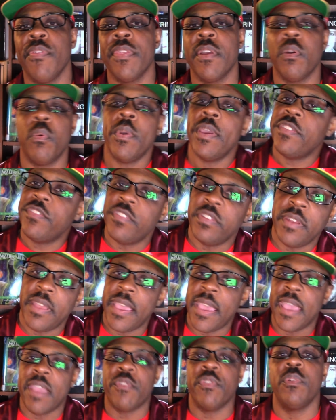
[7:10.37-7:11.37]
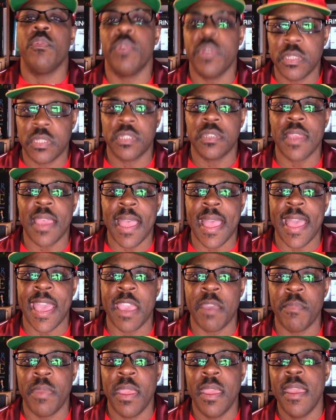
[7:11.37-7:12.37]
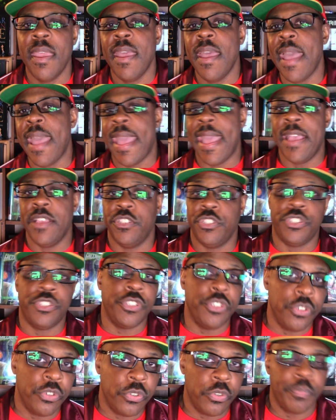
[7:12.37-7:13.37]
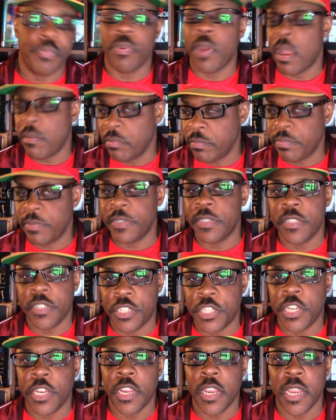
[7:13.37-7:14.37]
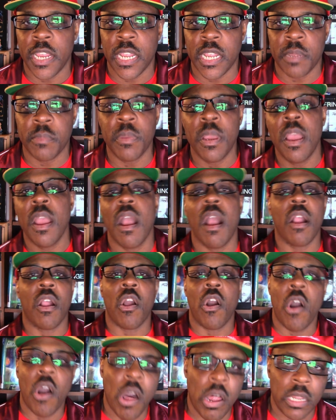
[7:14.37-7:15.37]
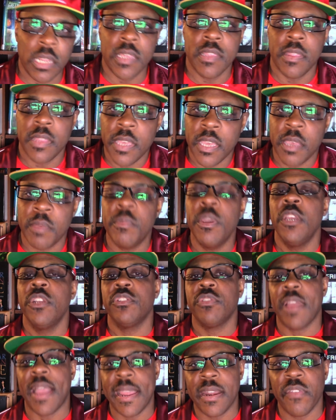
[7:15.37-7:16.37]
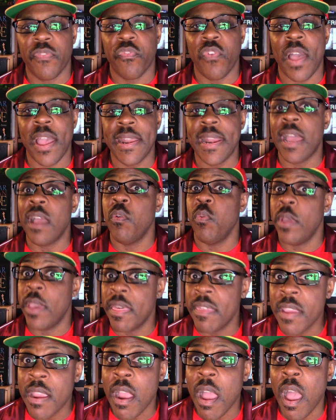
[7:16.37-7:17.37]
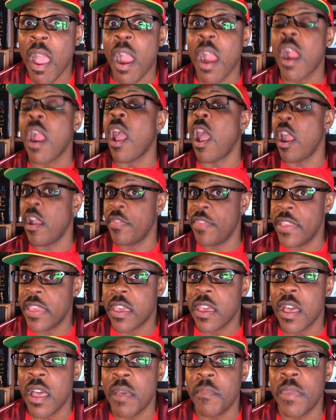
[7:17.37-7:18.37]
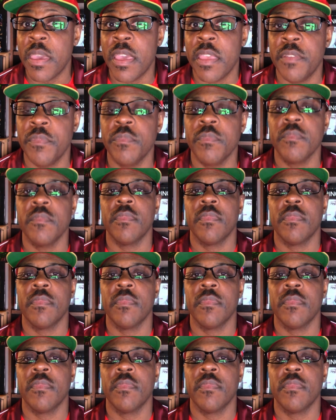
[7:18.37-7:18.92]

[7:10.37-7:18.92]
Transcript: they're wasting everyone's time as you, probably the GM, are calling them, trying to find out where they are, are they coming?